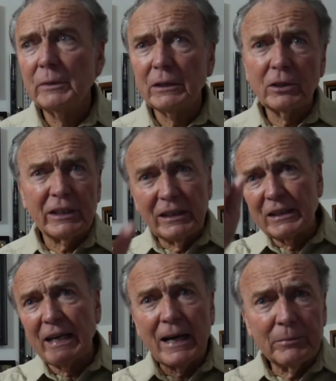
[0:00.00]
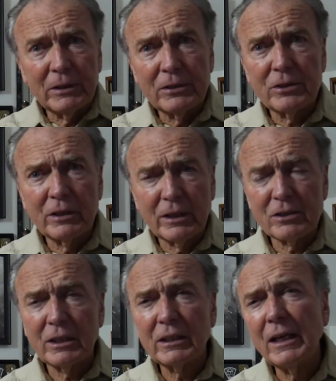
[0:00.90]
and looking in cabinets and things
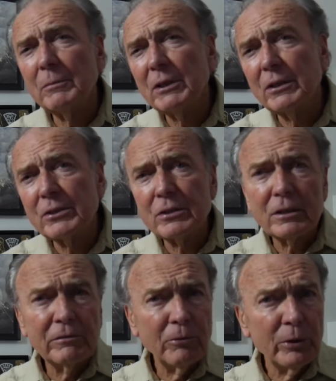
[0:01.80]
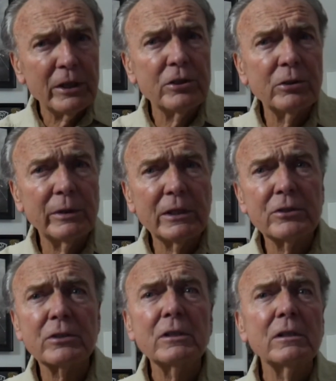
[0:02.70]
like that because a 42-inch